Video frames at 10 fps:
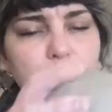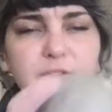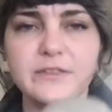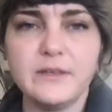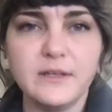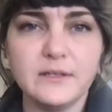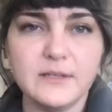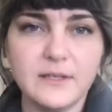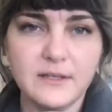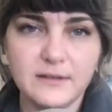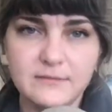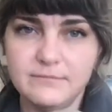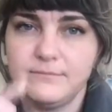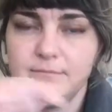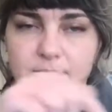with the
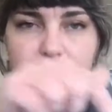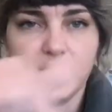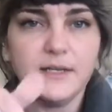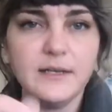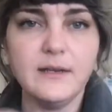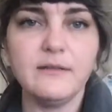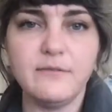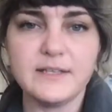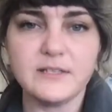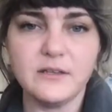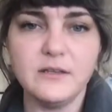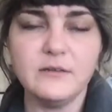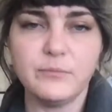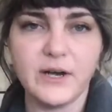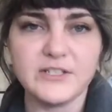lidded vessel
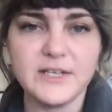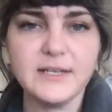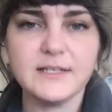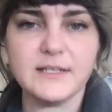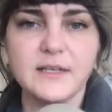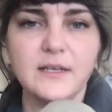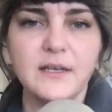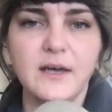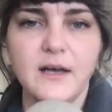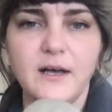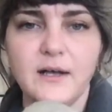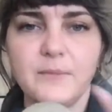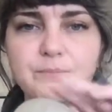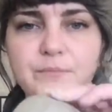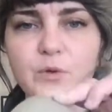project,
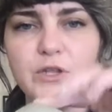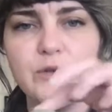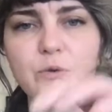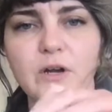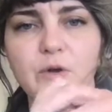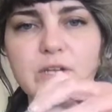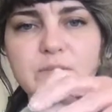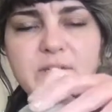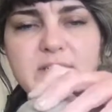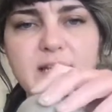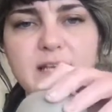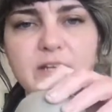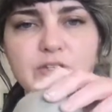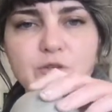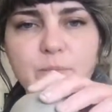you are going to be taking
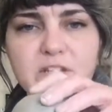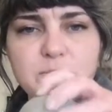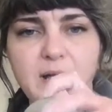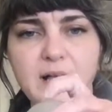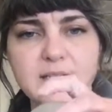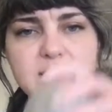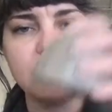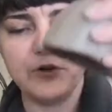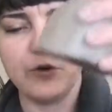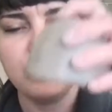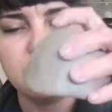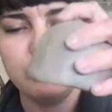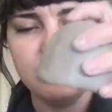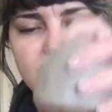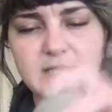your 2 pinch pots and you're going to
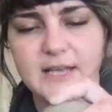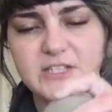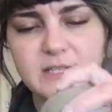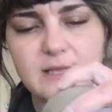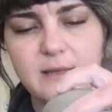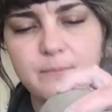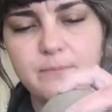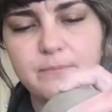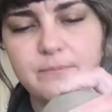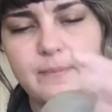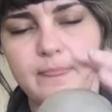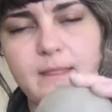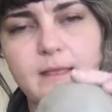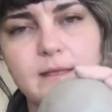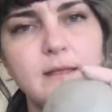be attaching them
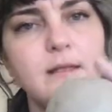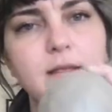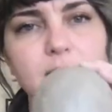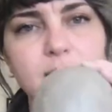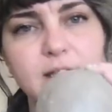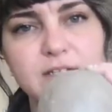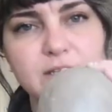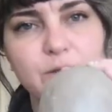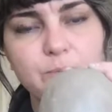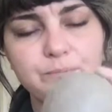like so.